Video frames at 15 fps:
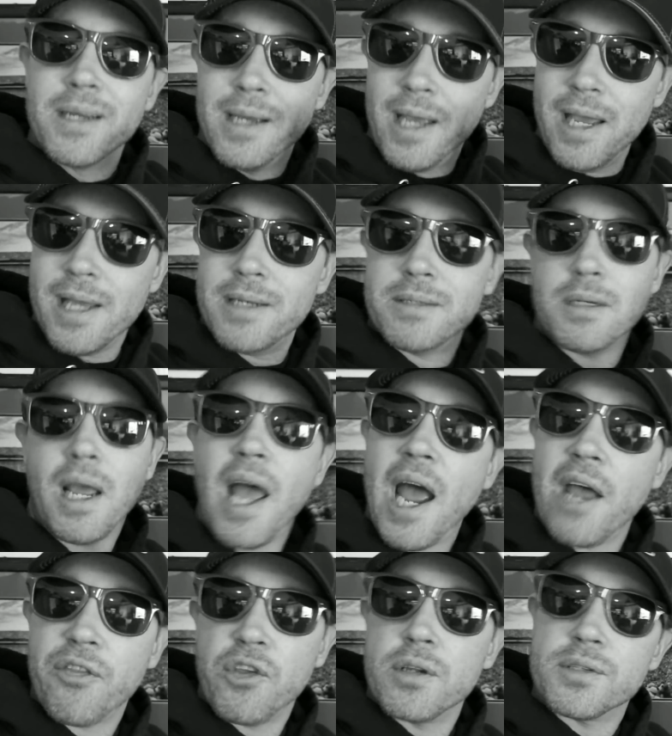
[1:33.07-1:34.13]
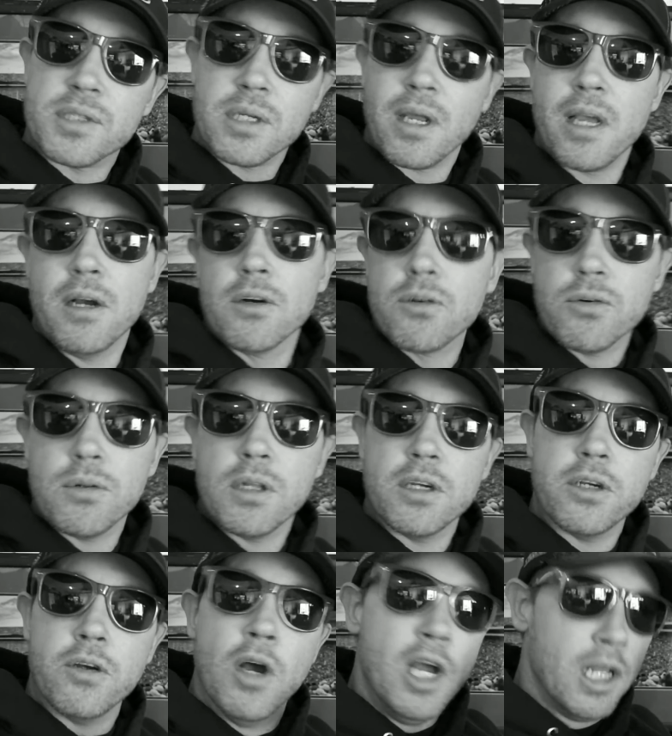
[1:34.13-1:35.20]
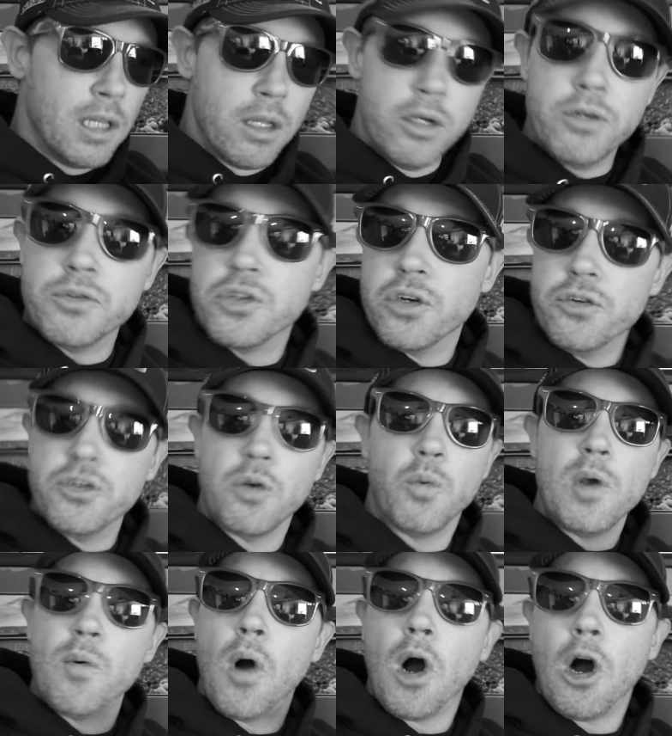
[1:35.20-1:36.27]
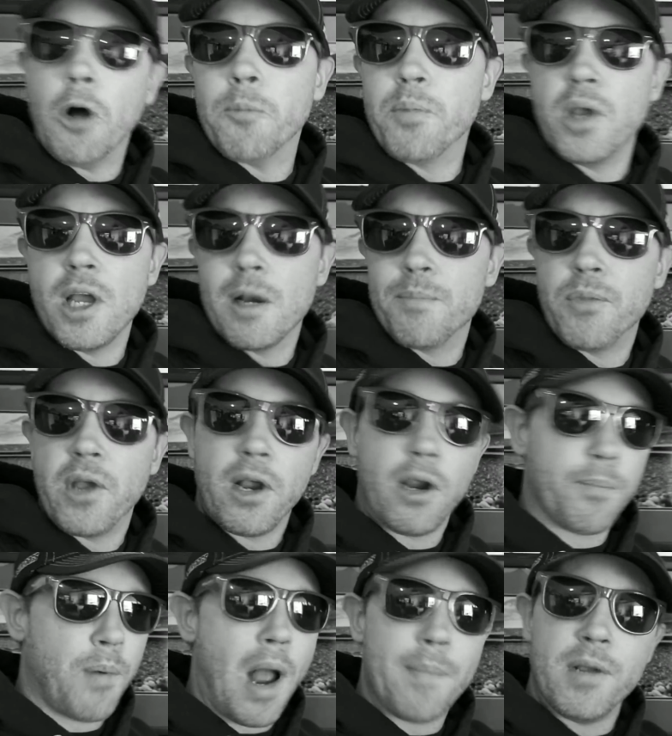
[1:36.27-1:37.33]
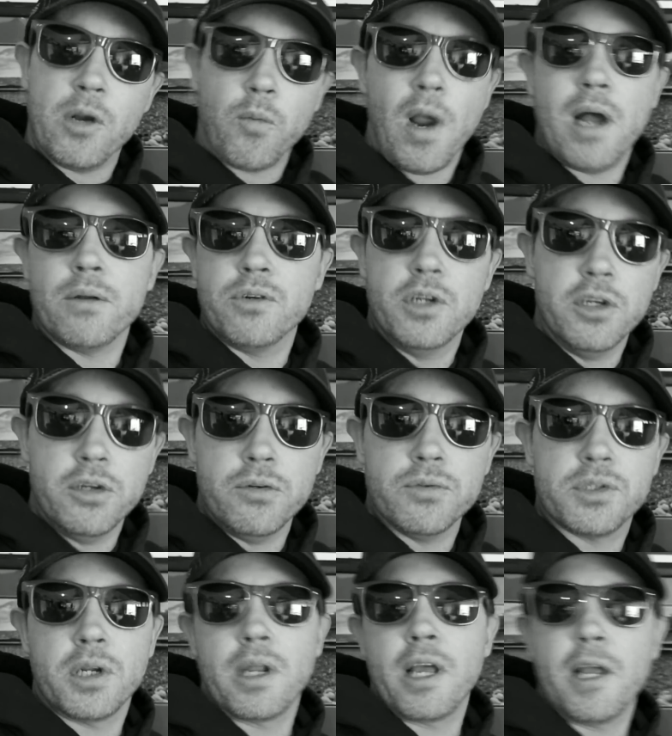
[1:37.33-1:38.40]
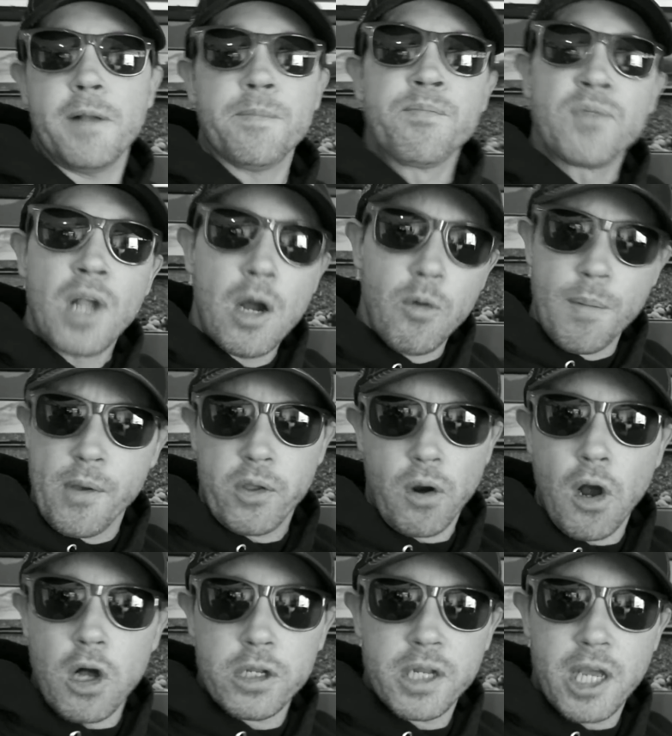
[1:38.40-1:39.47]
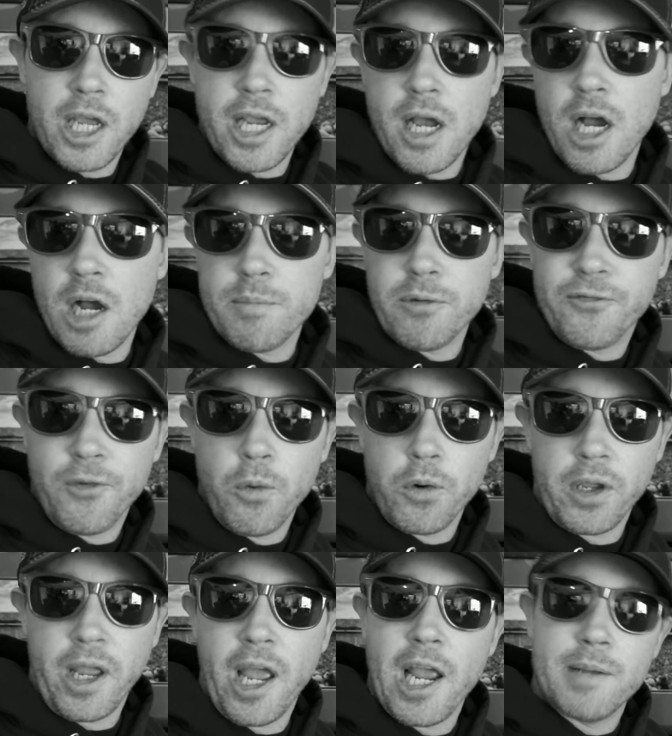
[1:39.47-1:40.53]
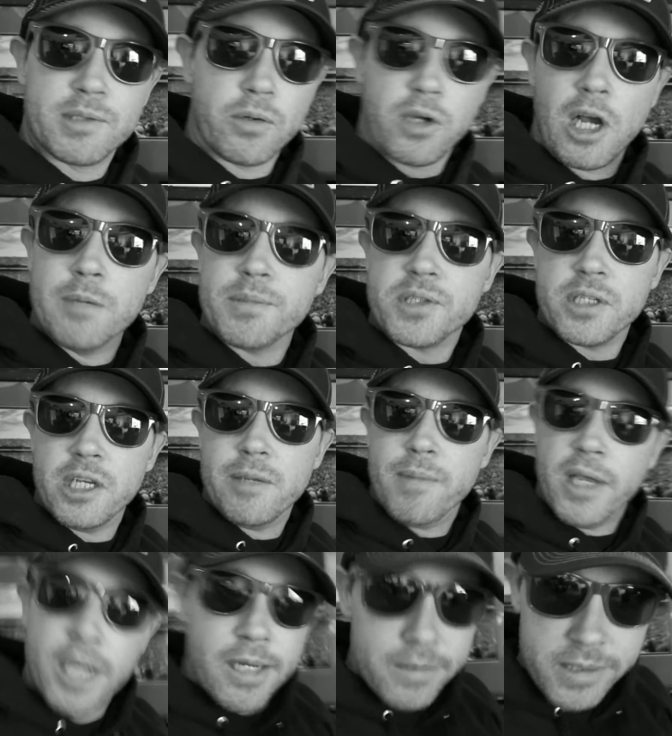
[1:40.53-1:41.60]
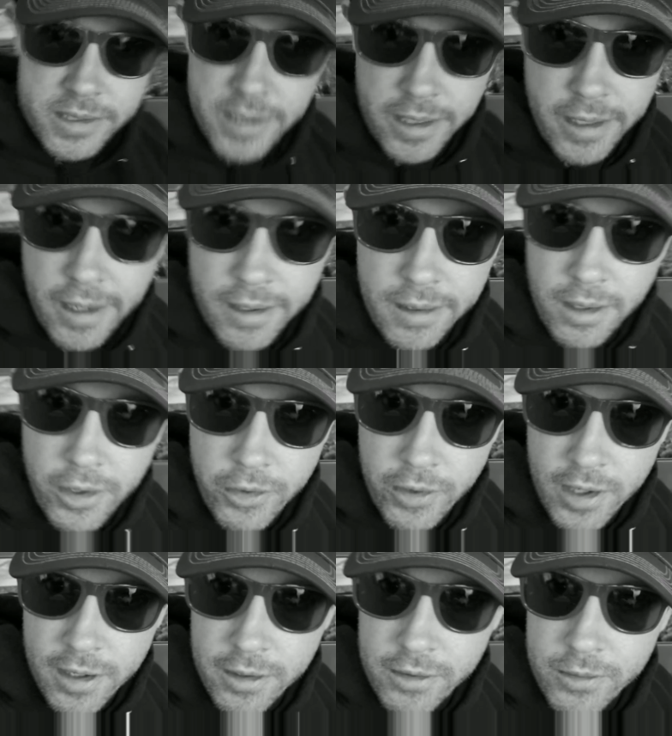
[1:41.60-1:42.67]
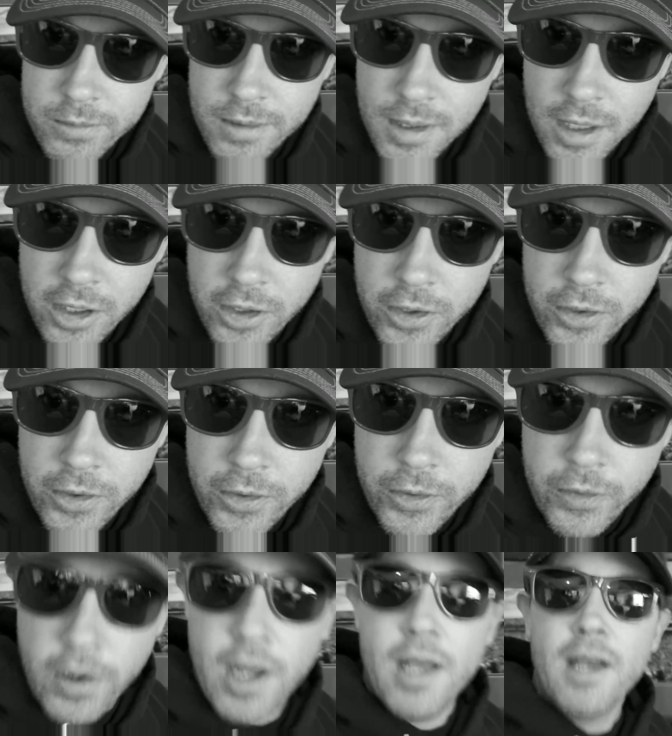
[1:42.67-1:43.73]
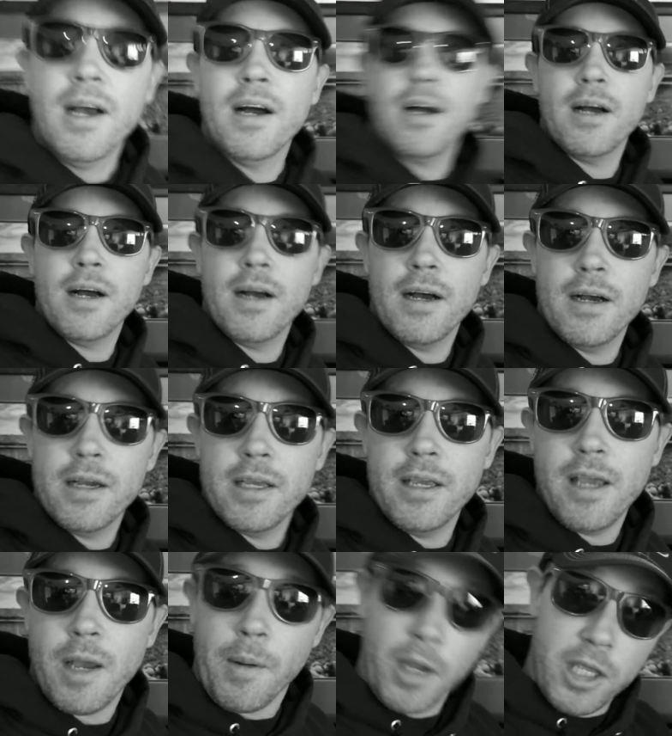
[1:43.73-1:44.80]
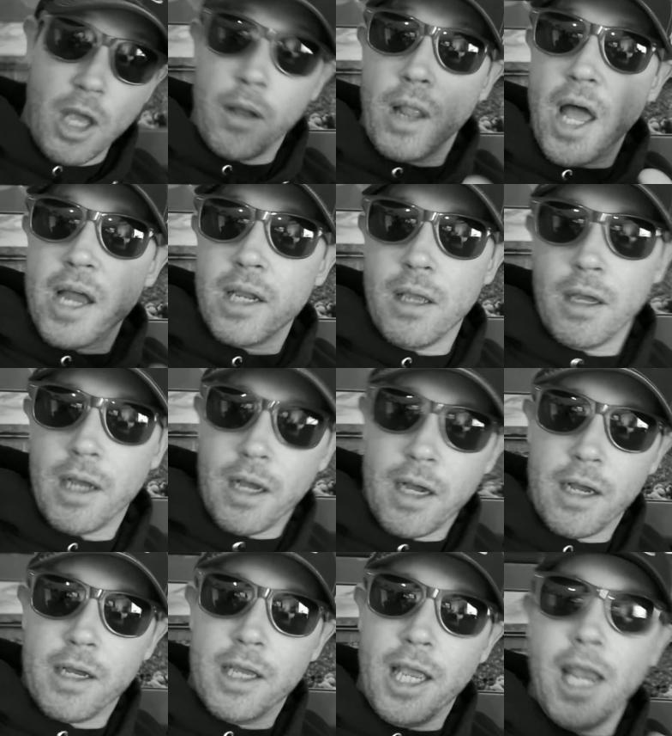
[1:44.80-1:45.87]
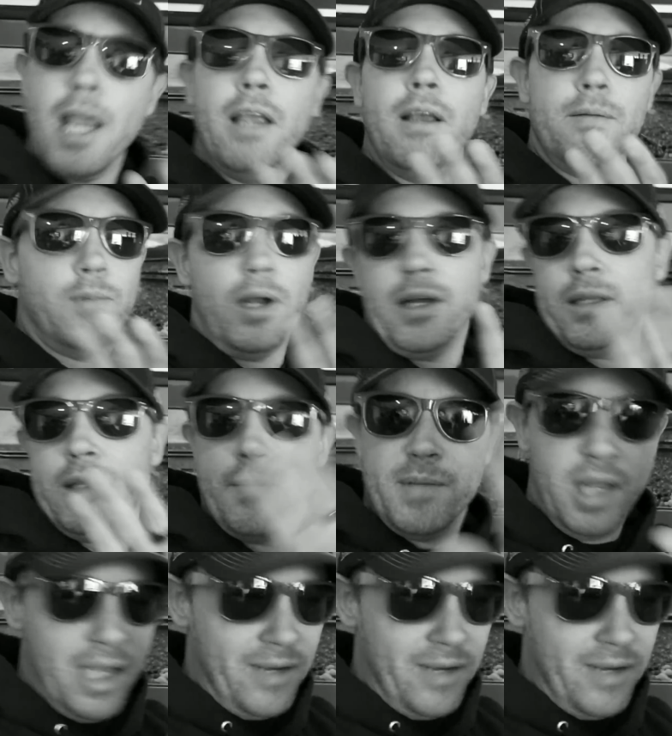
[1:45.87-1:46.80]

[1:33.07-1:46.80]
to head to Athens today. Uncle Lou, Lou Jr., we will all be up there probably around noon today. But we'll be there all day uh, before the game. So come see me. Say hello to Uncle Lou. Uh, yeah, a lot of, uh, well, let me